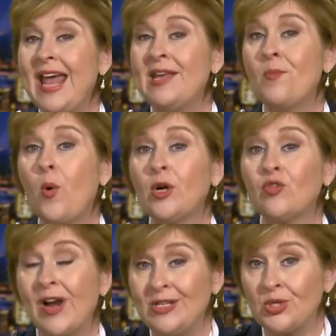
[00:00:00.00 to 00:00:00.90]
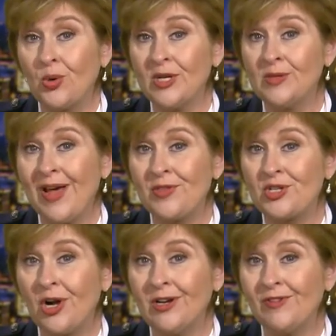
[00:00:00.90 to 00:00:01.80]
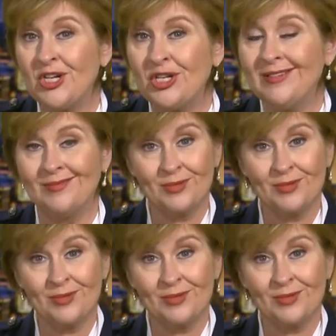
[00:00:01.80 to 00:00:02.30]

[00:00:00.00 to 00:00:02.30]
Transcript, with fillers: any more great stories about the Charlotte region,